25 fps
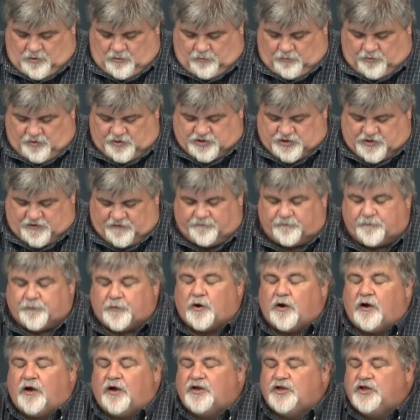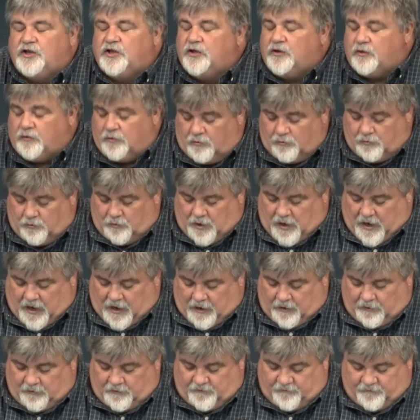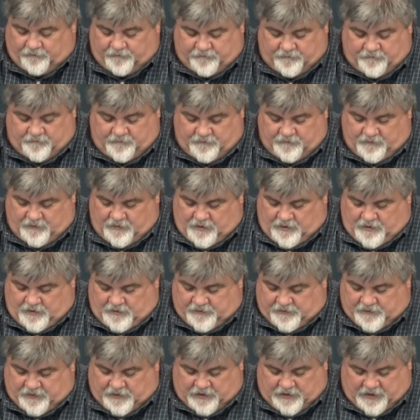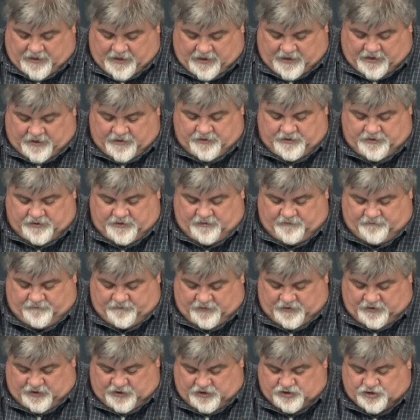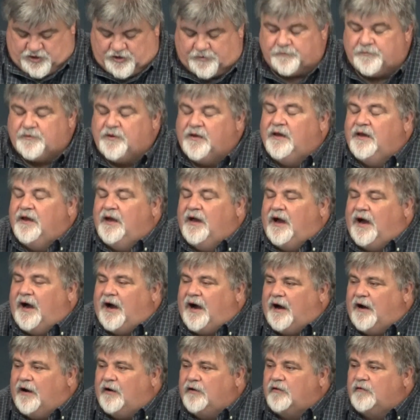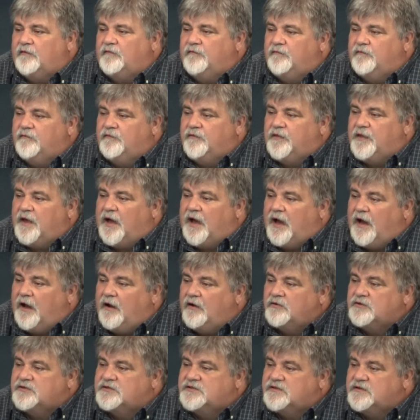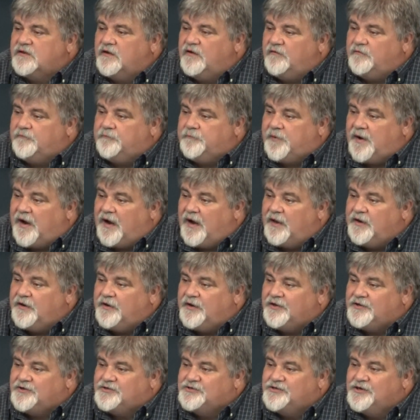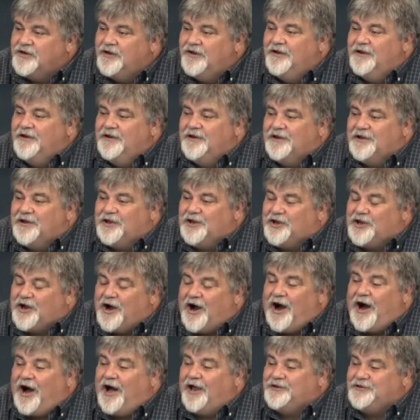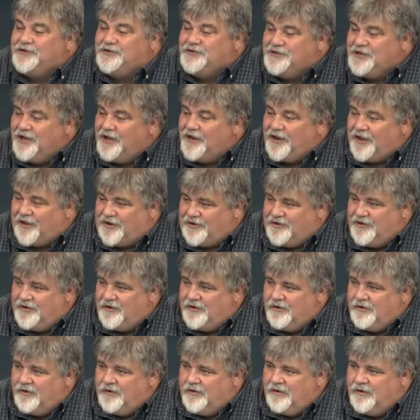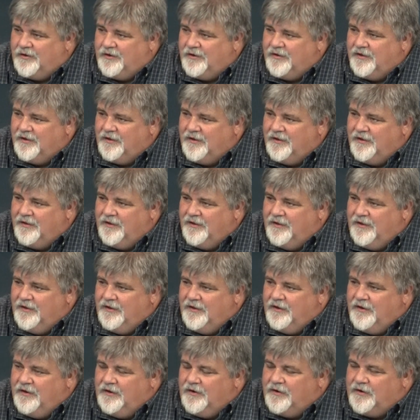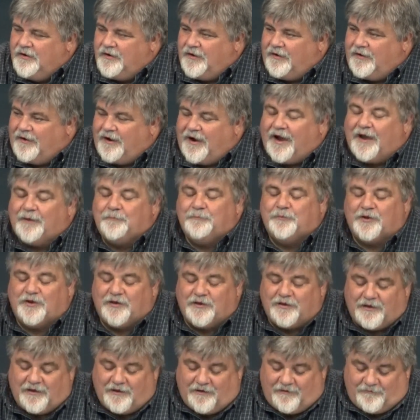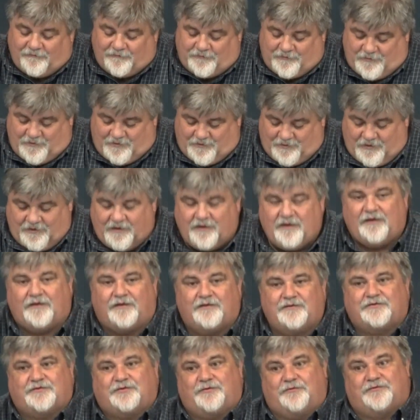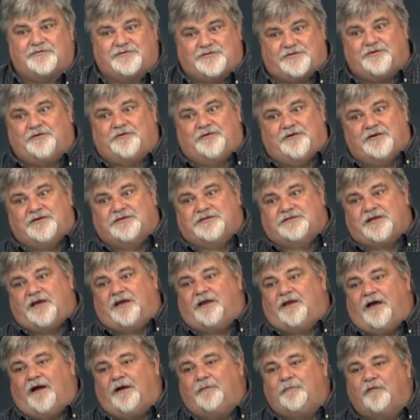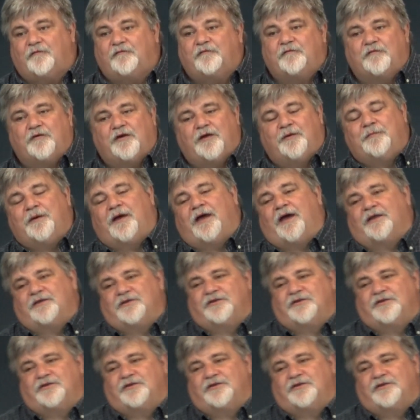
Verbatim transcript: which have brought you out of the land of Egypt, out of the house of bondage. God did it. Now, I believe to a certain extent I'm a free man